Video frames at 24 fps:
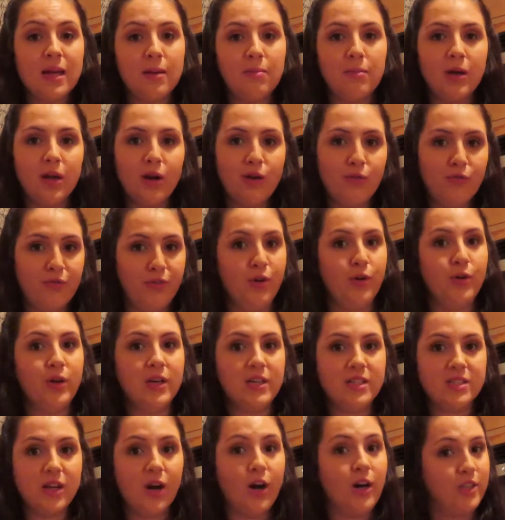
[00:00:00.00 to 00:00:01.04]
I'm going to
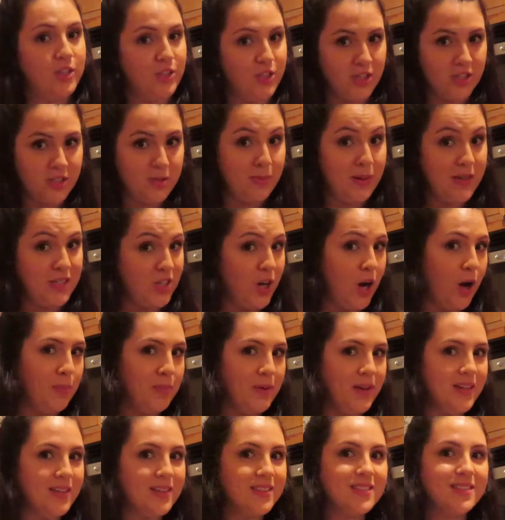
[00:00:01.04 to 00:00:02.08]
focus on just my
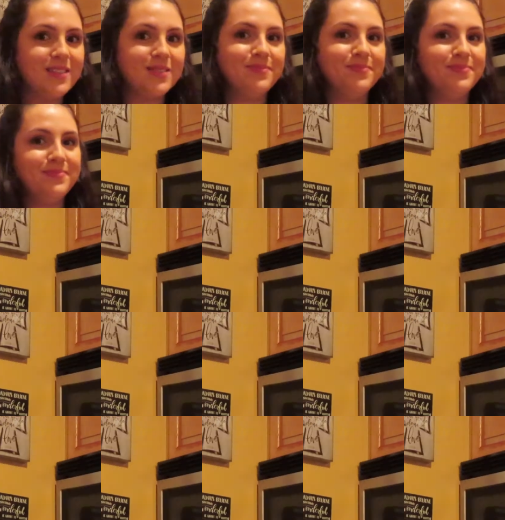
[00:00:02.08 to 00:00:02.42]
toppings.